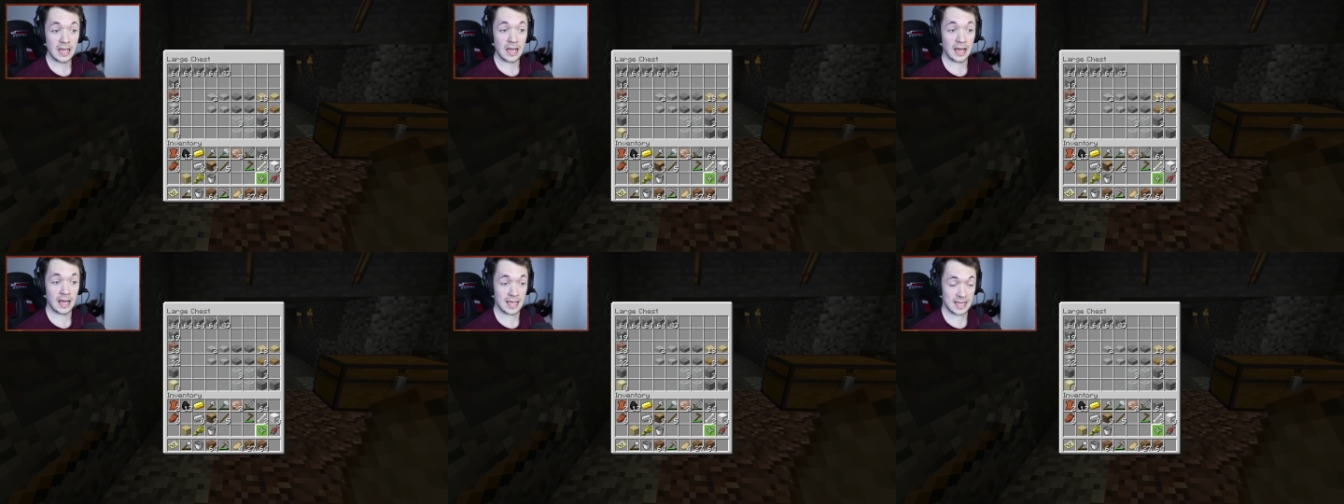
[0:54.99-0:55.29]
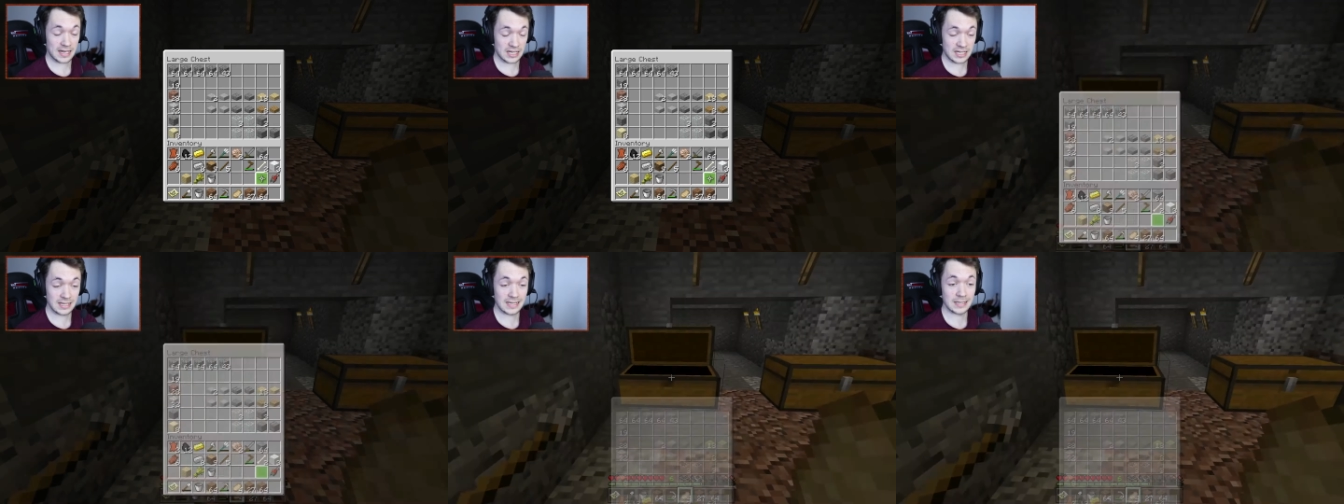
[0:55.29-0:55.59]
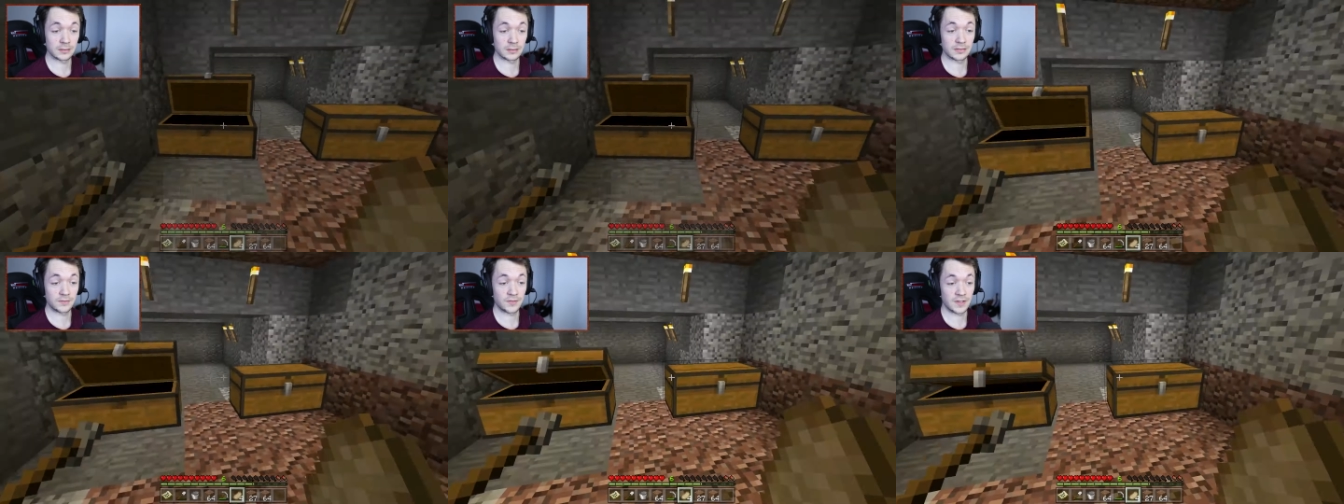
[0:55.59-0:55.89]
I actually
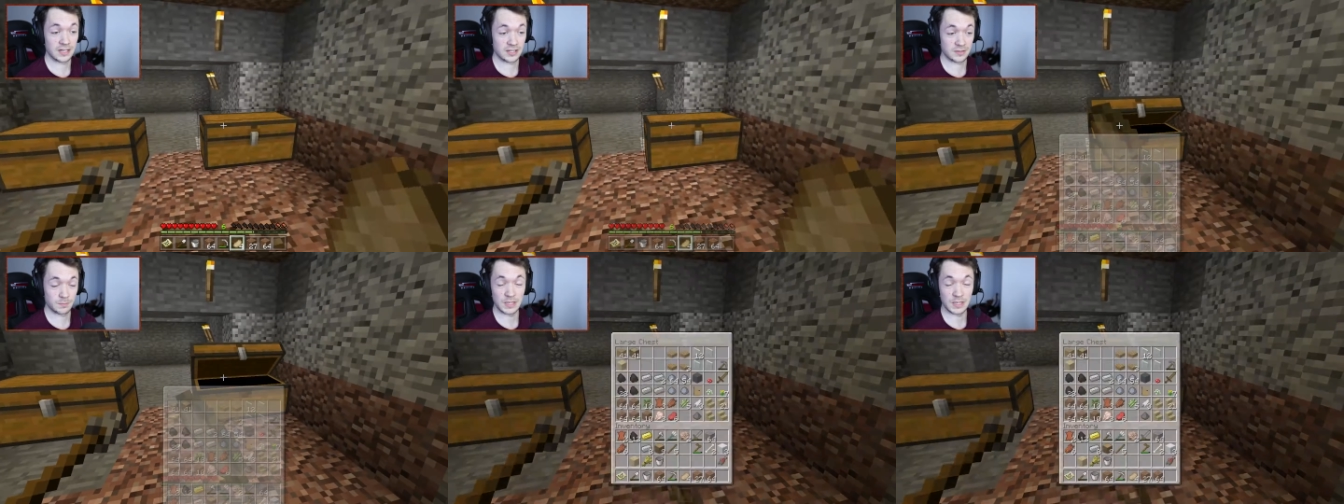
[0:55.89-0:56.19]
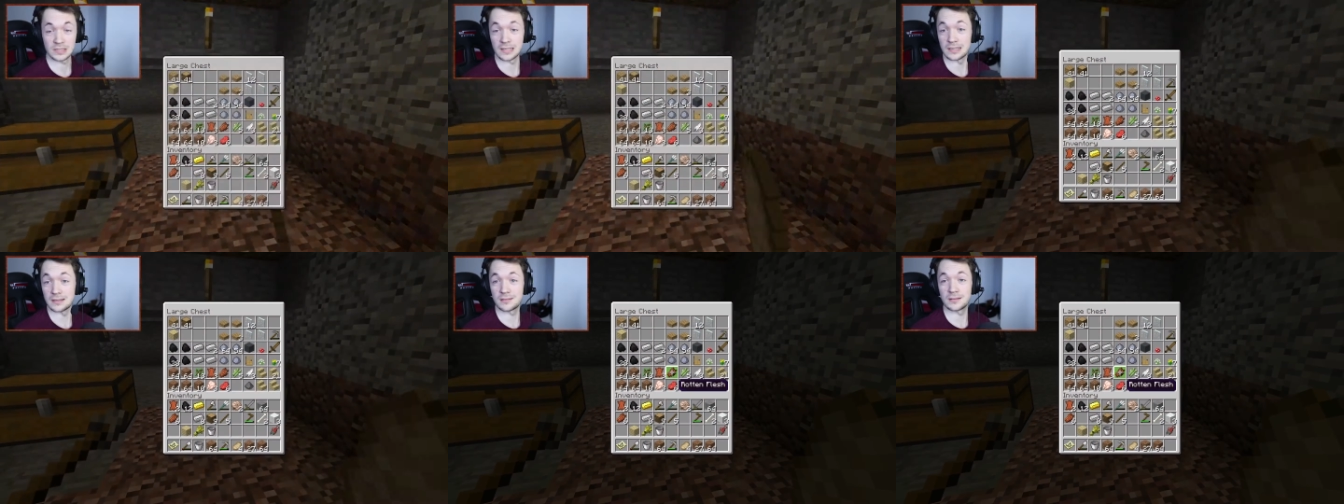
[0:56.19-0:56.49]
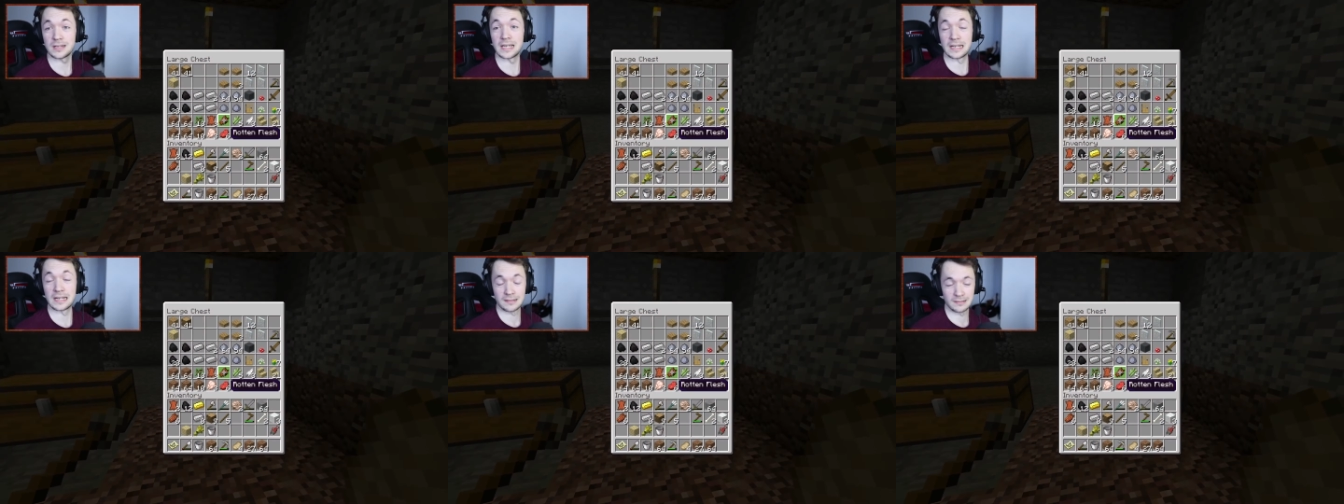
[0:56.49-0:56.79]
killed a fish because it,
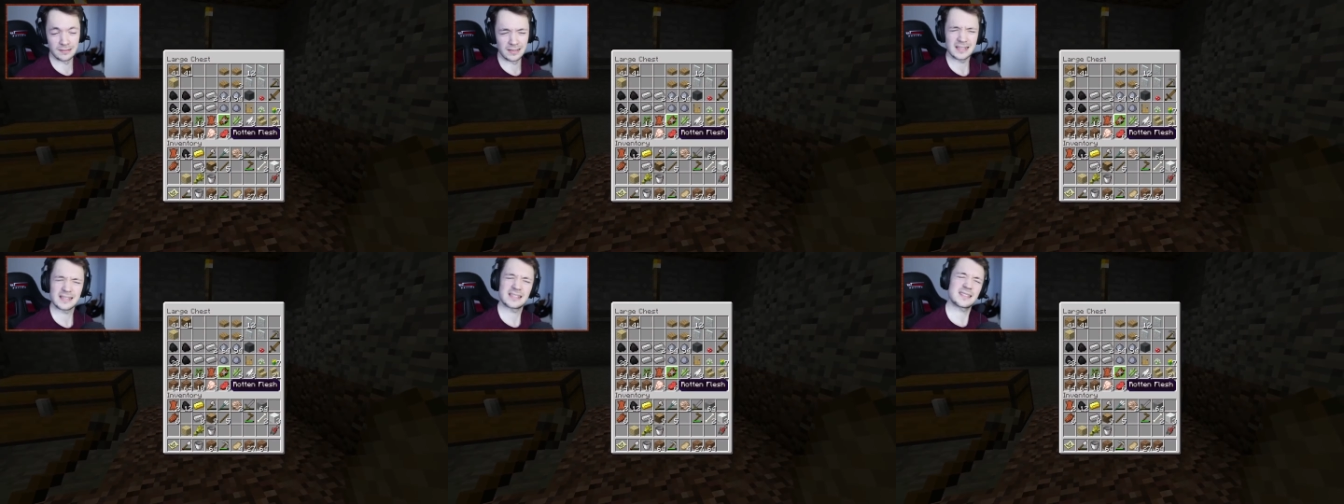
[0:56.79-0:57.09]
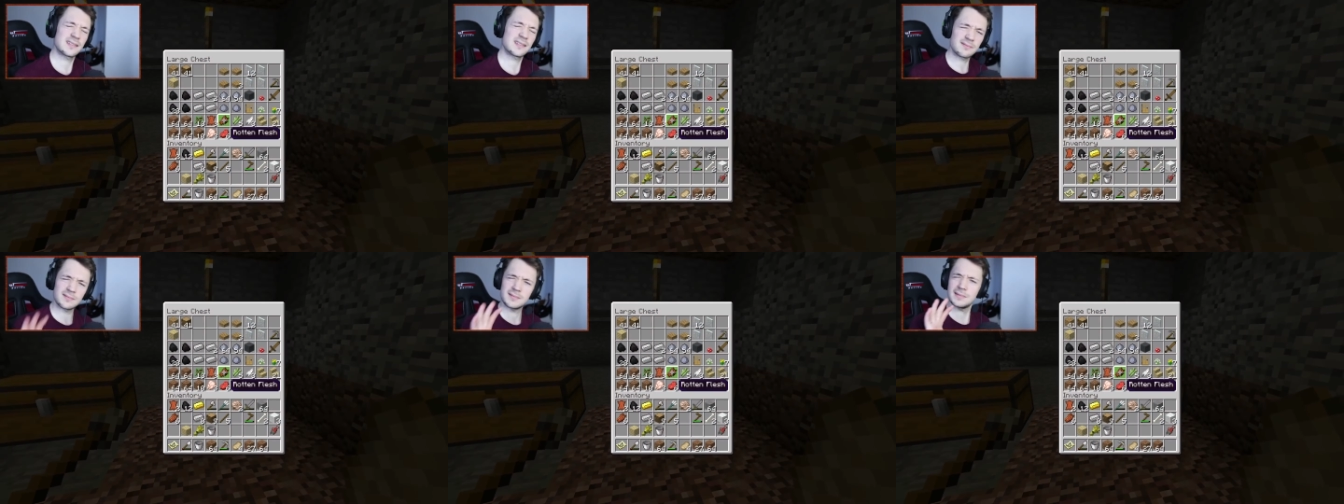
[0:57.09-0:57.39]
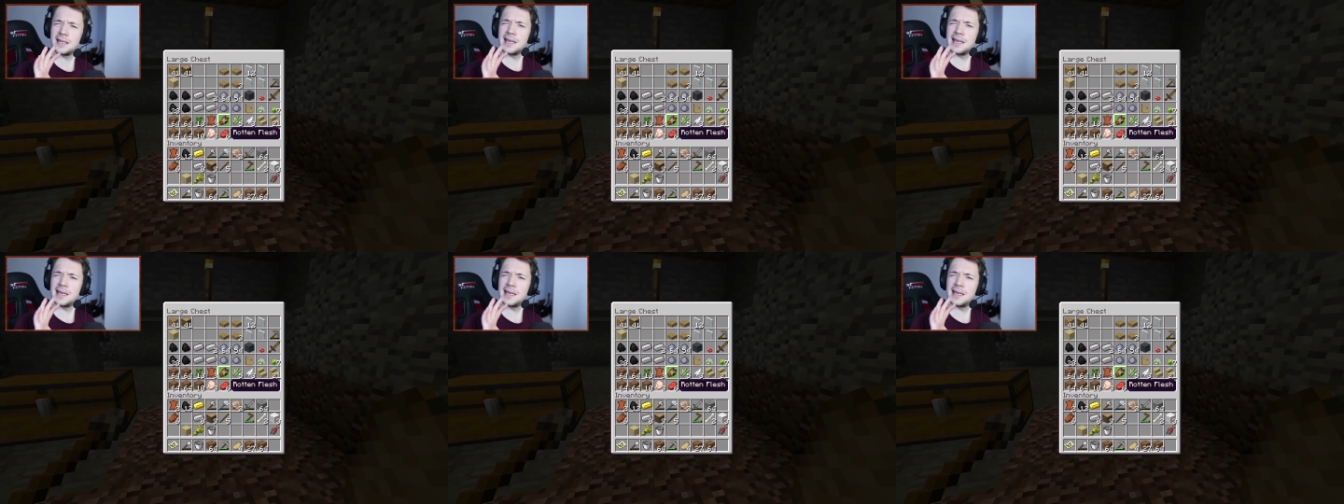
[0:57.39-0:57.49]
it it's,